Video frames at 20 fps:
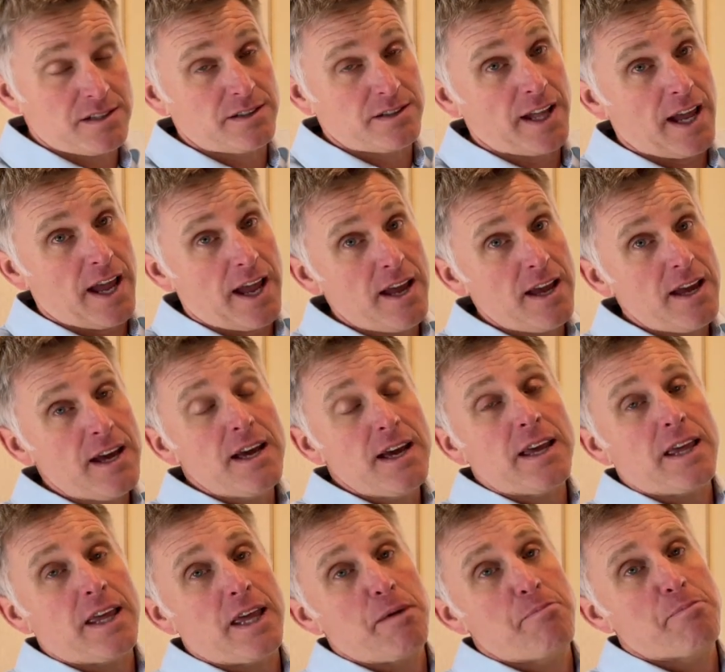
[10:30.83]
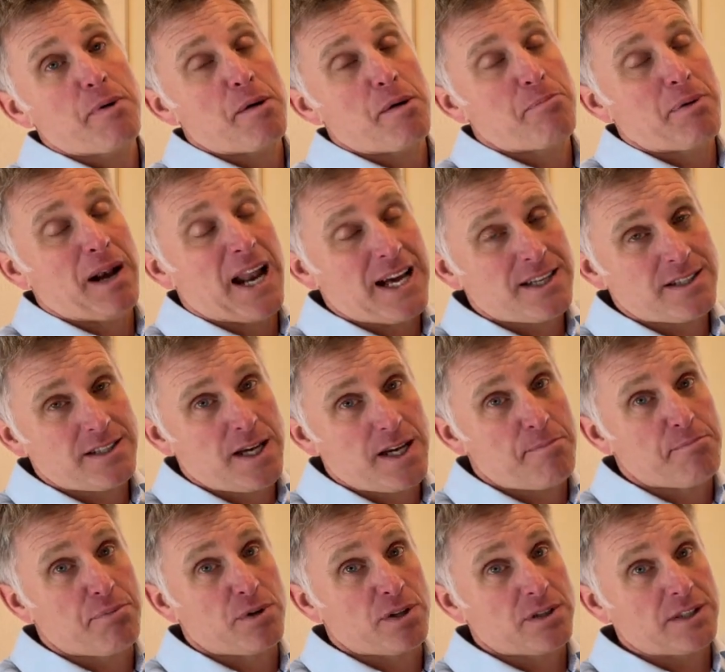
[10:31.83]
de hiperplasia
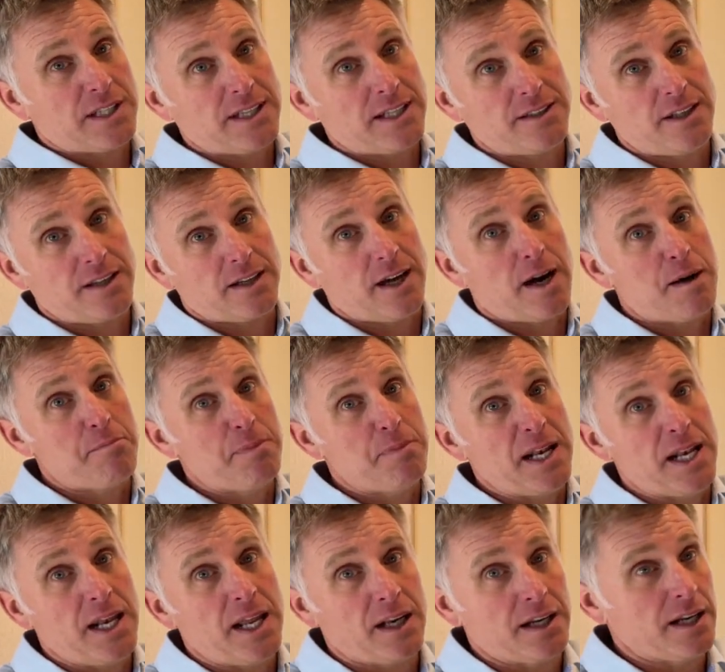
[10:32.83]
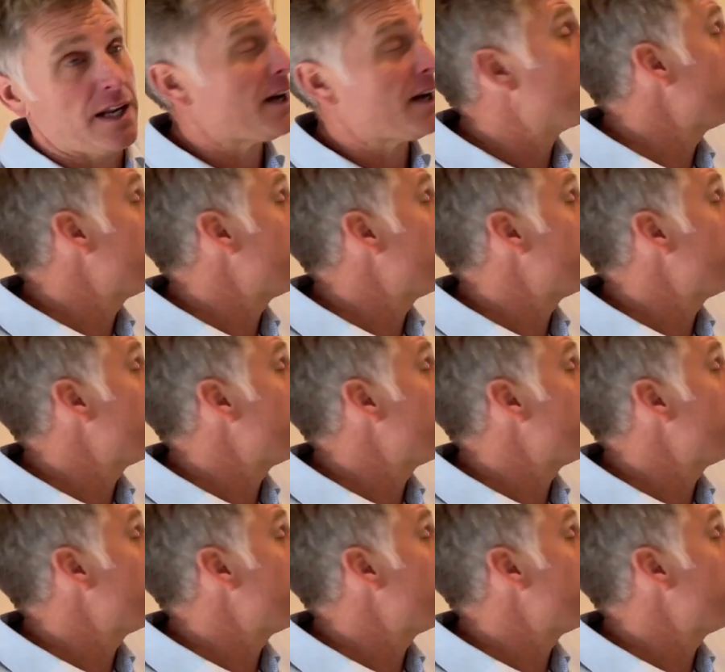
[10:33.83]
prostática benigna.